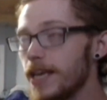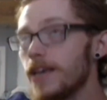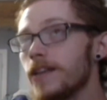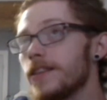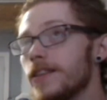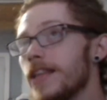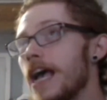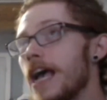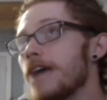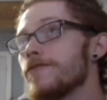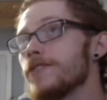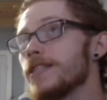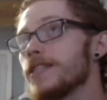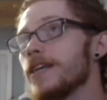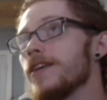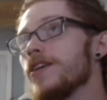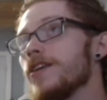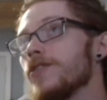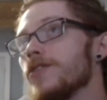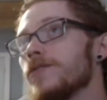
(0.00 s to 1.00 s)
laughs at
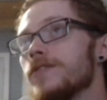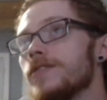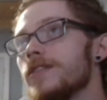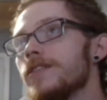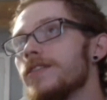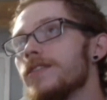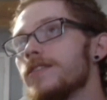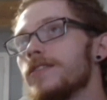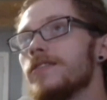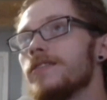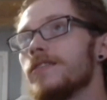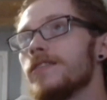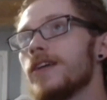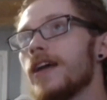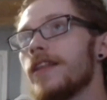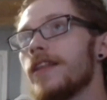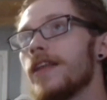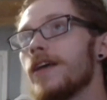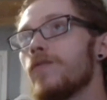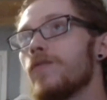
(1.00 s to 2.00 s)
you, and
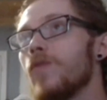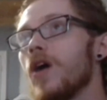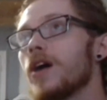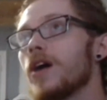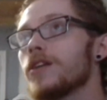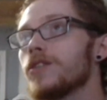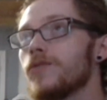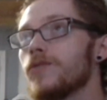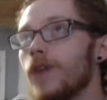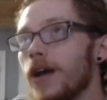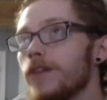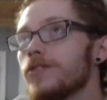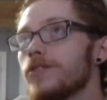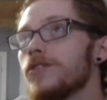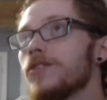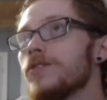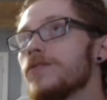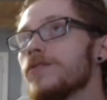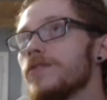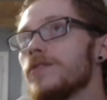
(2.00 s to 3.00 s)
then walks around
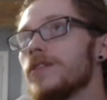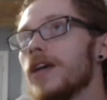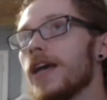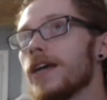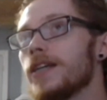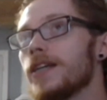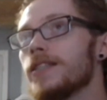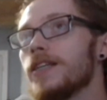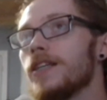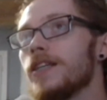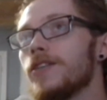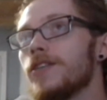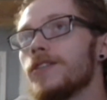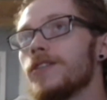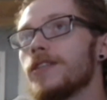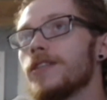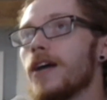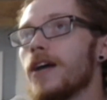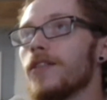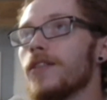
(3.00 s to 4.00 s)
you, and continues
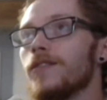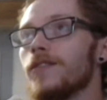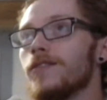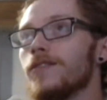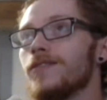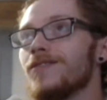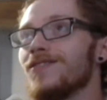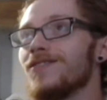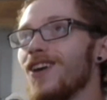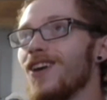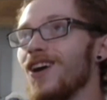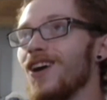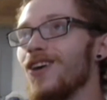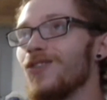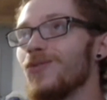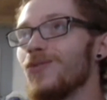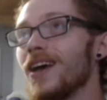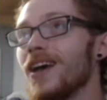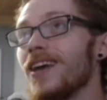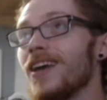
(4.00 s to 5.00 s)
down the
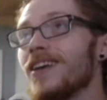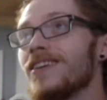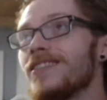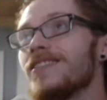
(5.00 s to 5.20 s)
hallway.